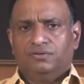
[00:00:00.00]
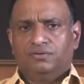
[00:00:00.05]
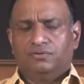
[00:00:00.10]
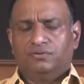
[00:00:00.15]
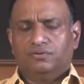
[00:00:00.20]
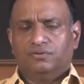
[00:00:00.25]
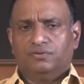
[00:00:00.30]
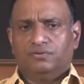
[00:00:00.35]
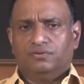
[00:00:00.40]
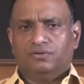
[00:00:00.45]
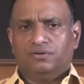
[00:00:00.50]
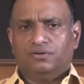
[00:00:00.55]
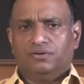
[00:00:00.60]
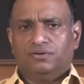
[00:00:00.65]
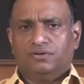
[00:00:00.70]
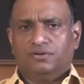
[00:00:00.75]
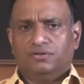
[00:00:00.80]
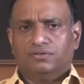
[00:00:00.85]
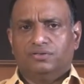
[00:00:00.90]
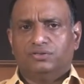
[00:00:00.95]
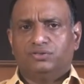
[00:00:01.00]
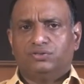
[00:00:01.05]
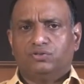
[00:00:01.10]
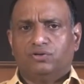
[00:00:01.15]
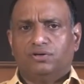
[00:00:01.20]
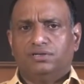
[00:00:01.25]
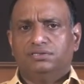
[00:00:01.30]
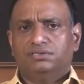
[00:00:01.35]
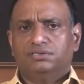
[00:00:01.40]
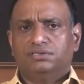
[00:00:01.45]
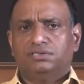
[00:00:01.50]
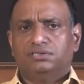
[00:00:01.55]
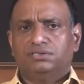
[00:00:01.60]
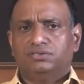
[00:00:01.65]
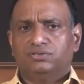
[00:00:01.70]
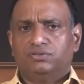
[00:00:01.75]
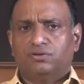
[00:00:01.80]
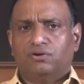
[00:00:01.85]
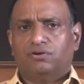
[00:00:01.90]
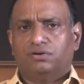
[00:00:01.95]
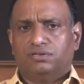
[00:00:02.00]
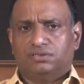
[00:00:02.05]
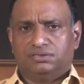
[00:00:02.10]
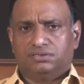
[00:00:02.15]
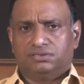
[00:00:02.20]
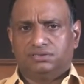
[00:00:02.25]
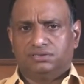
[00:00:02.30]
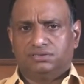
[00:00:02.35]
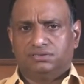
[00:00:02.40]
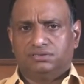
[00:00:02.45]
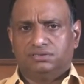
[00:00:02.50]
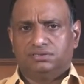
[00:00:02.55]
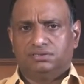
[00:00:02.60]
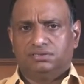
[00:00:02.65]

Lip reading: So the choice is yours.